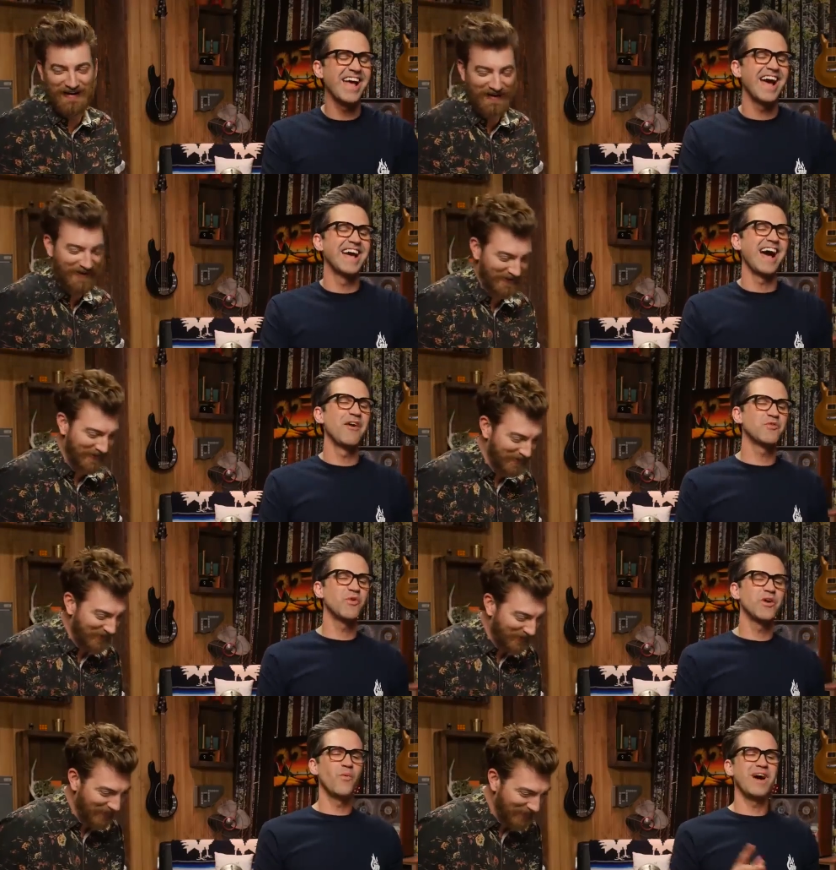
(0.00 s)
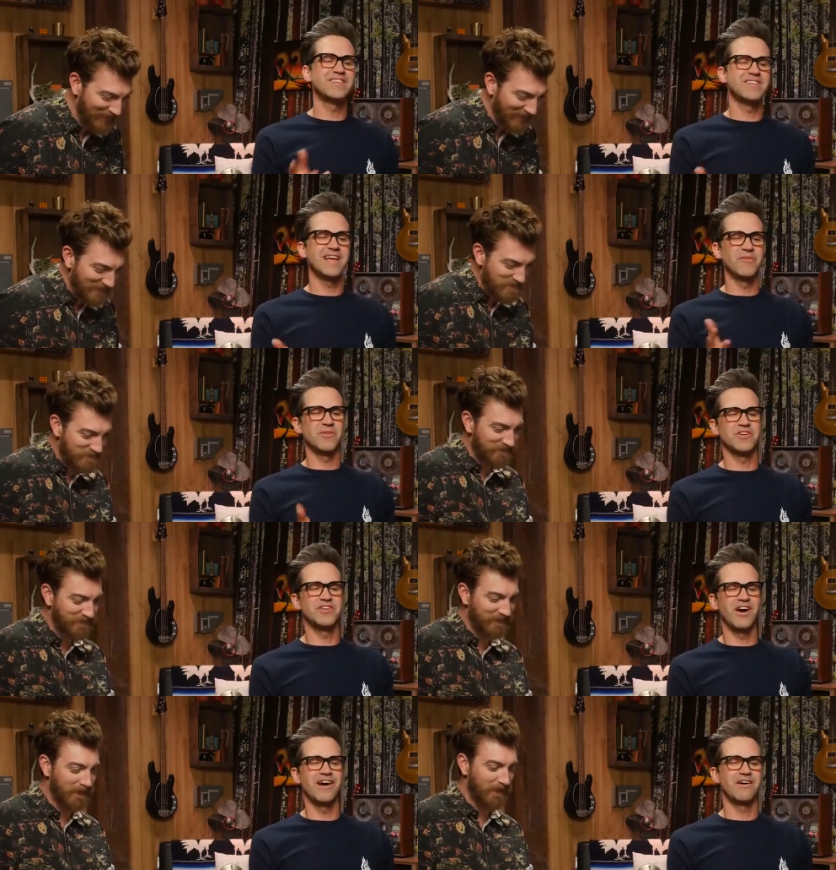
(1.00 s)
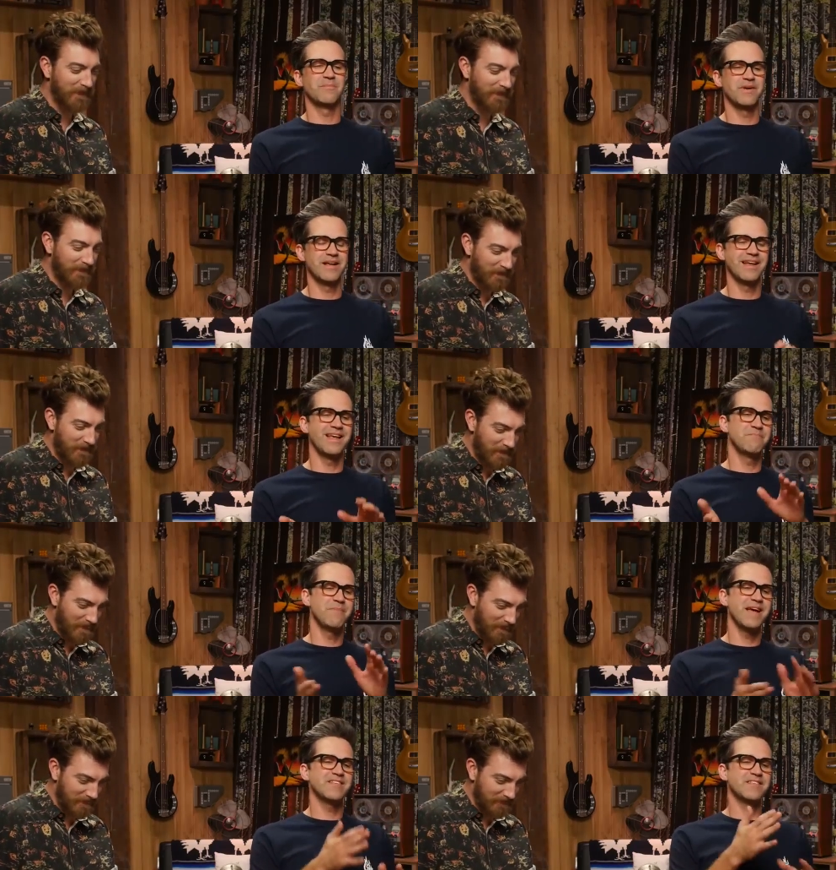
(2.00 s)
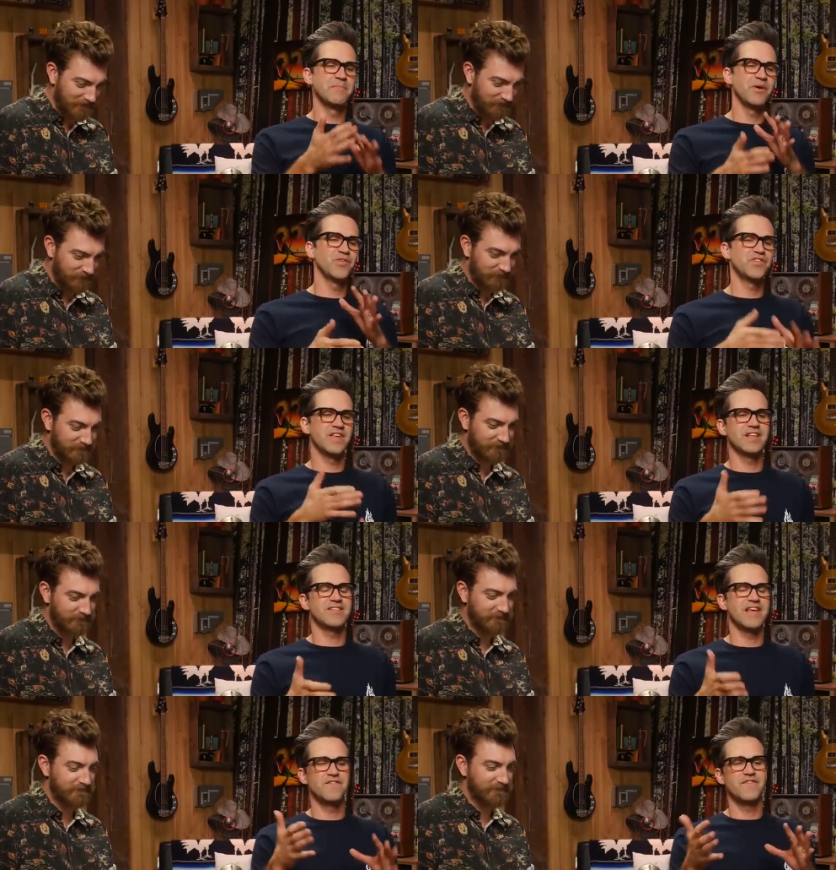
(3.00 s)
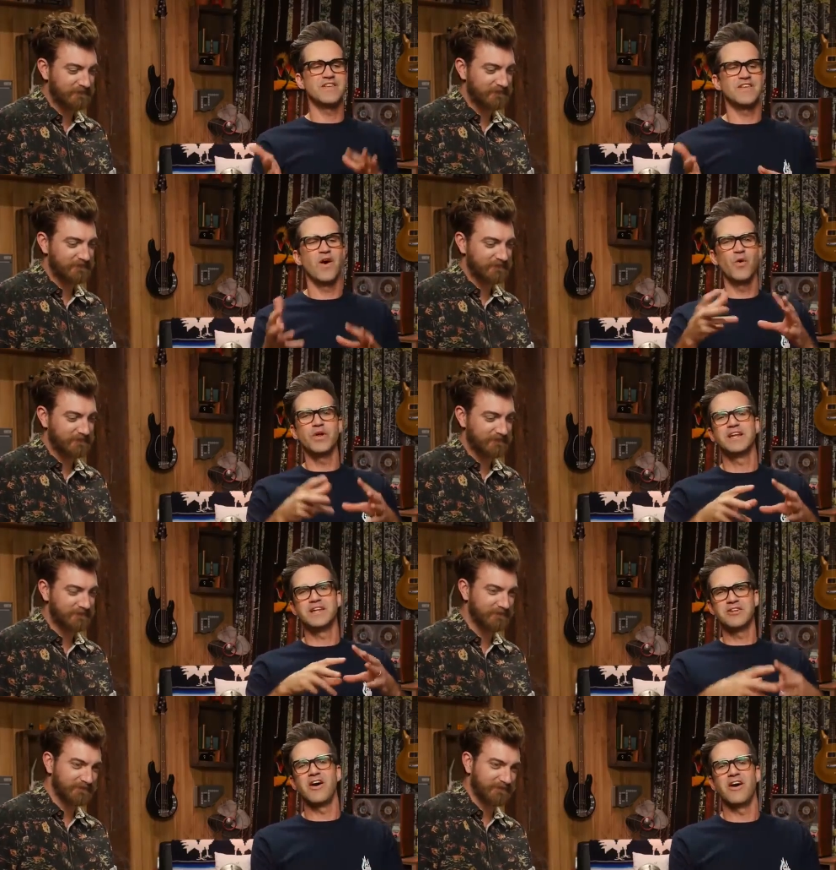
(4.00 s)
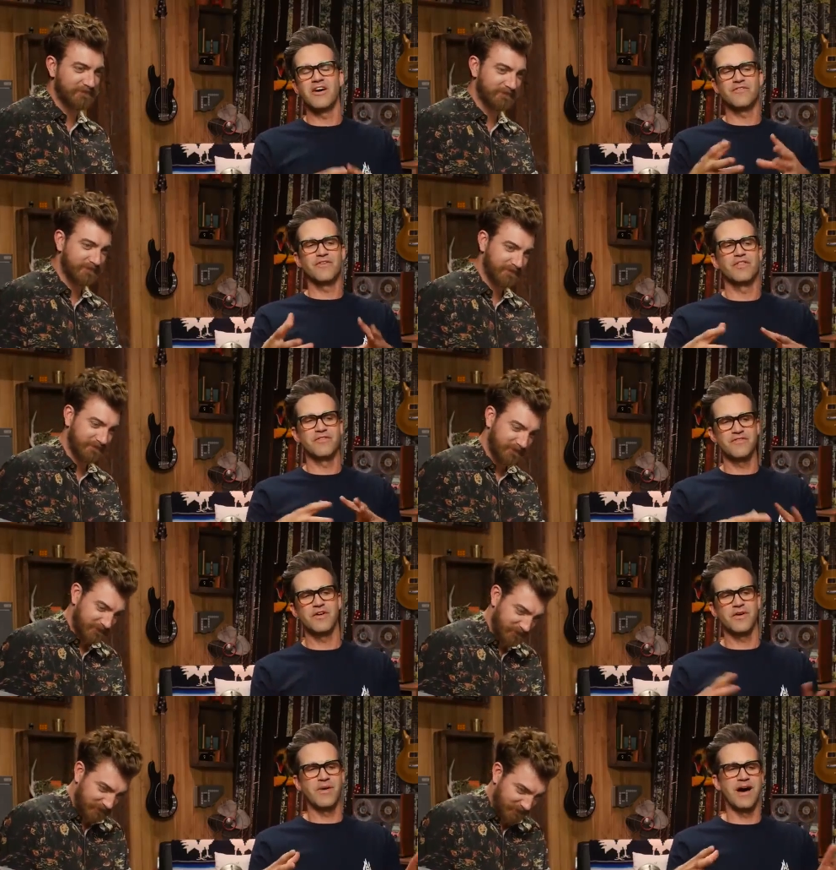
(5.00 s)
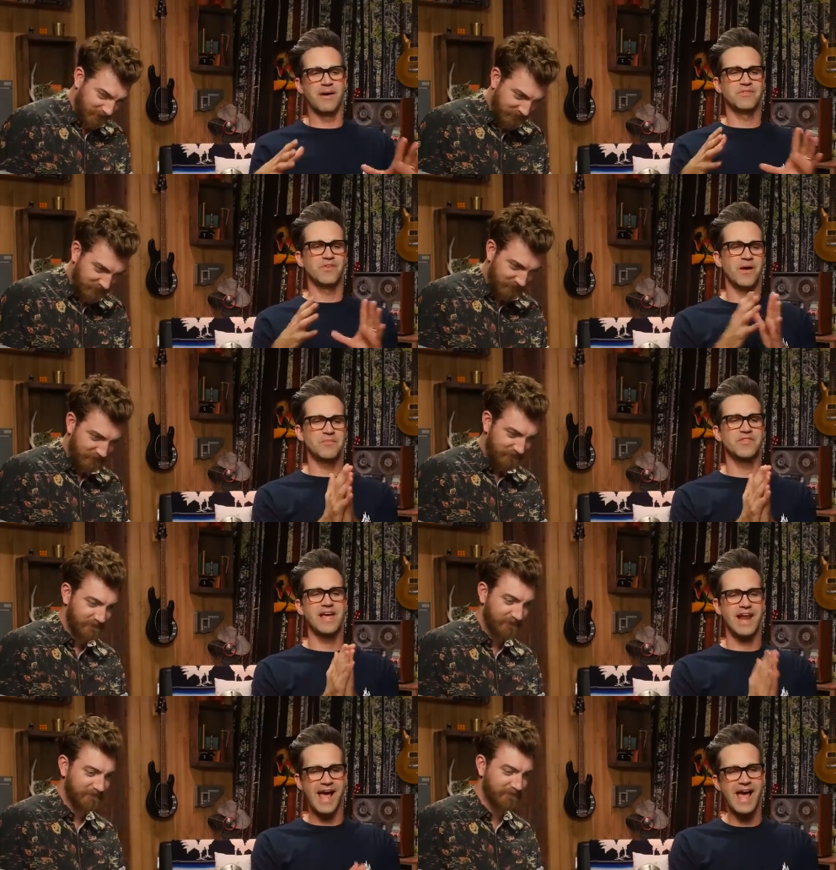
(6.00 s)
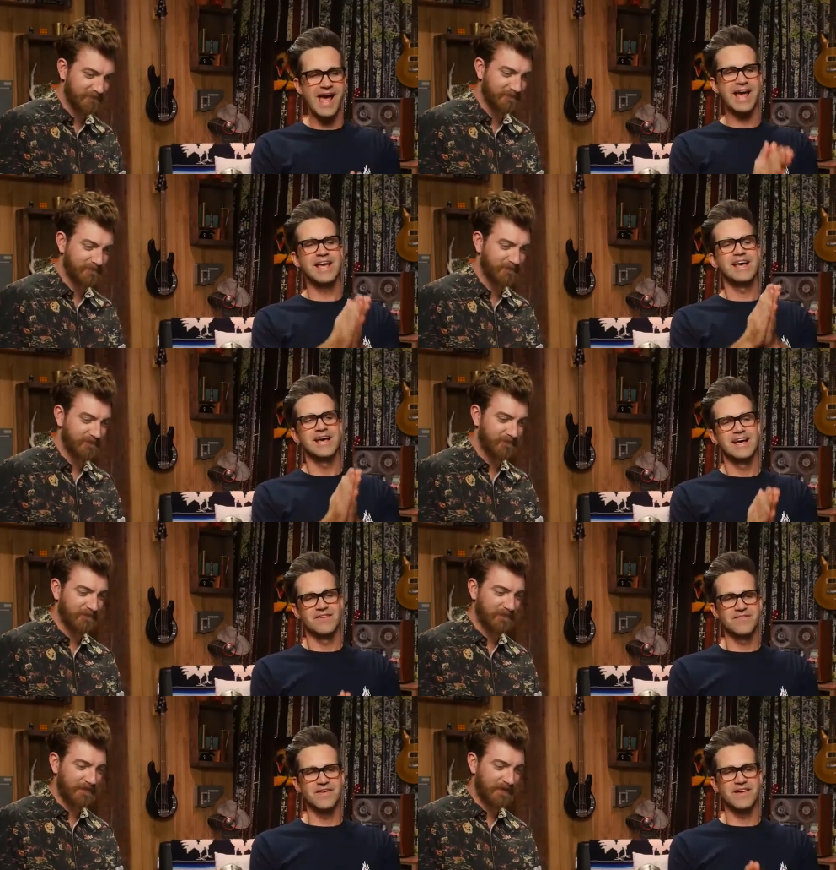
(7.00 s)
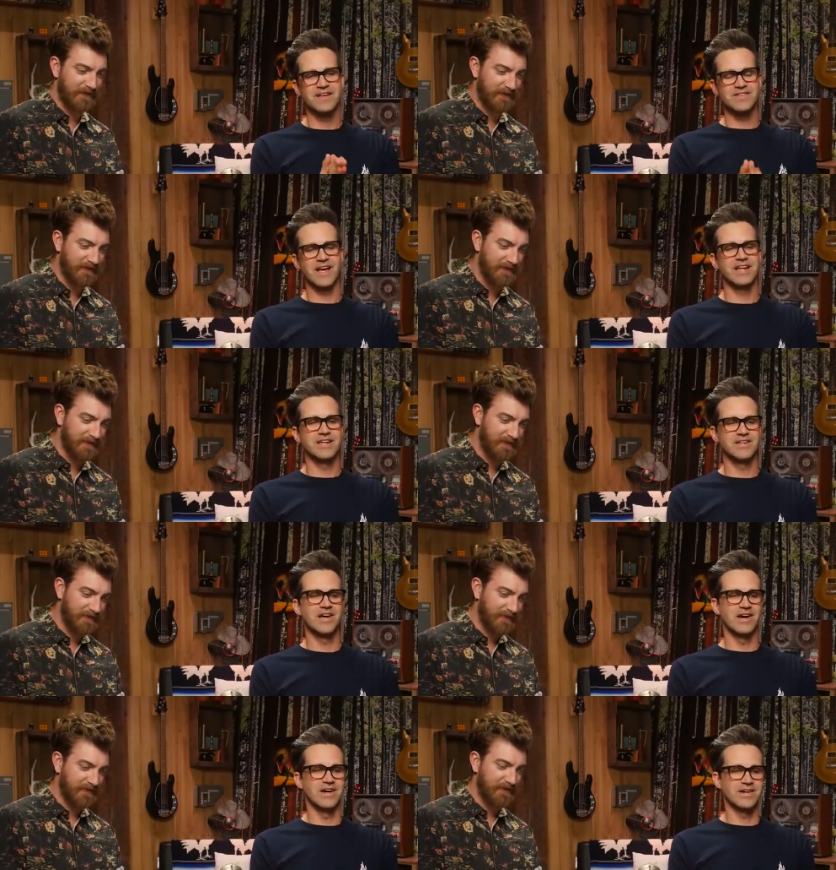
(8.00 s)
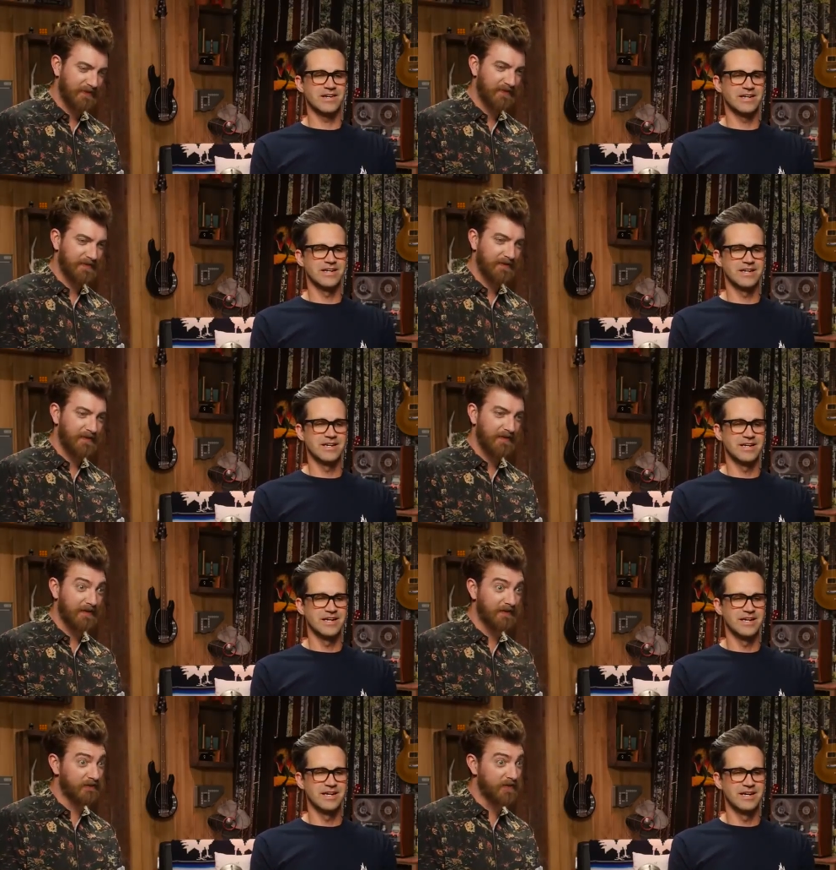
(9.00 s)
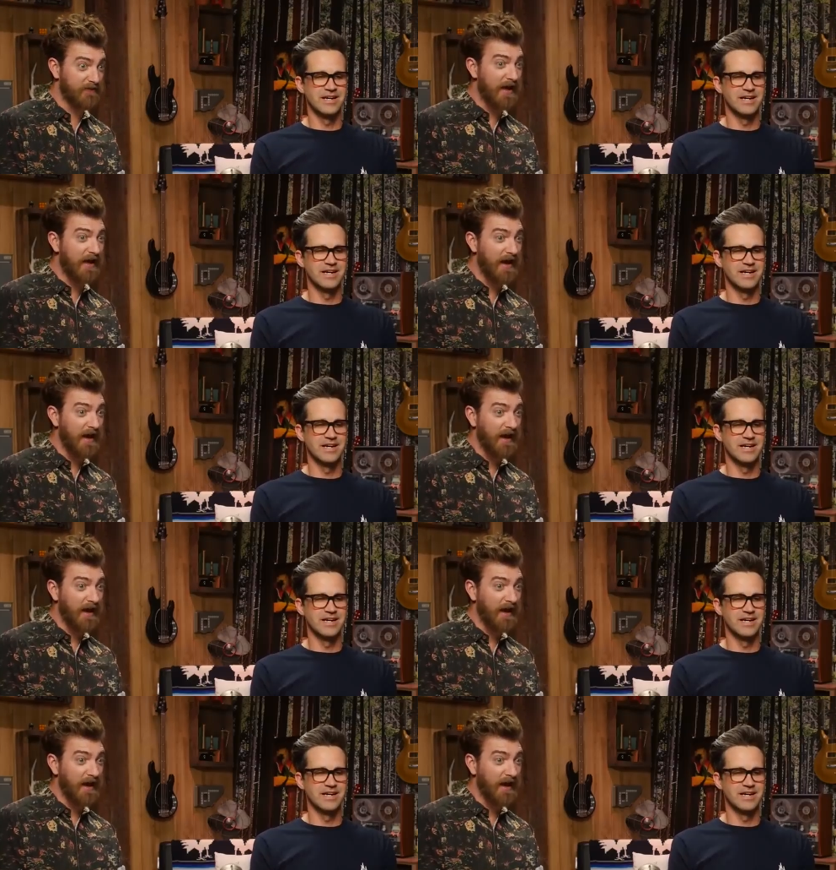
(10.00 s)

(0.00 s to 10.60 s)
Speaker 1: okay, I was wondering why Santa was a dog, but it makes the most sense if he's holding a dog for the photo op. So I'm saying A, a very excited dog. Reveal it.